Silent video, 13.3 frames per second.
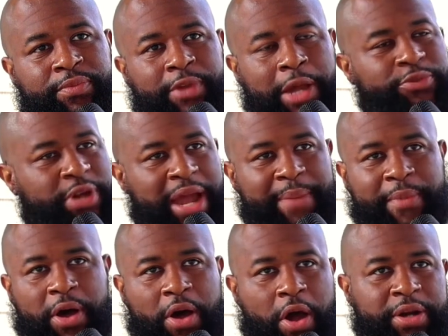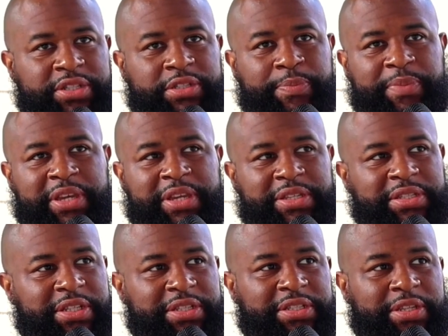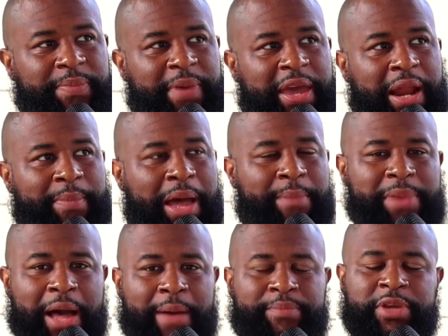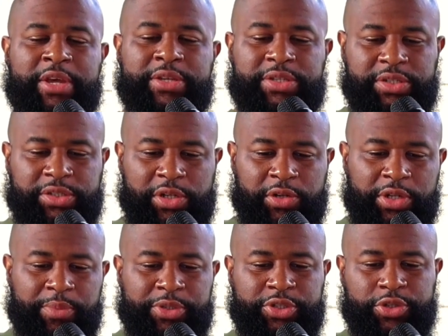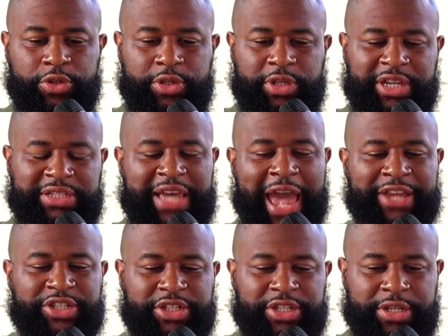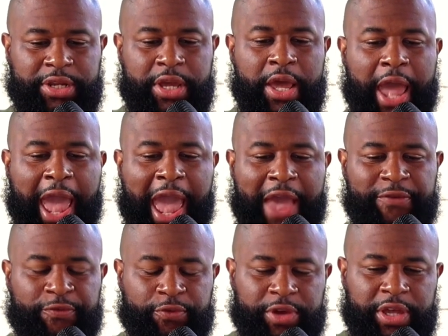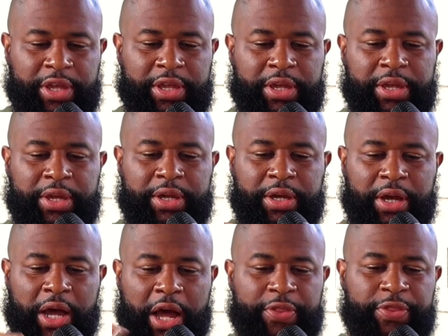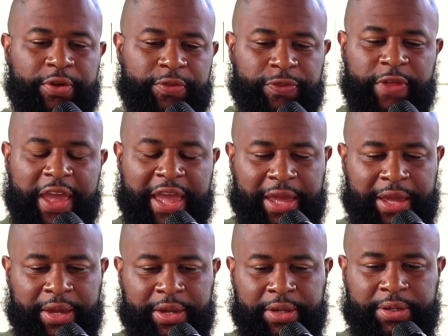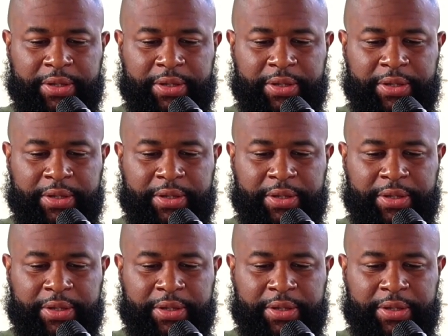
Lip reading: I'm trying my hardest to be consistent, man. I'm slowly but surely attaching every other thing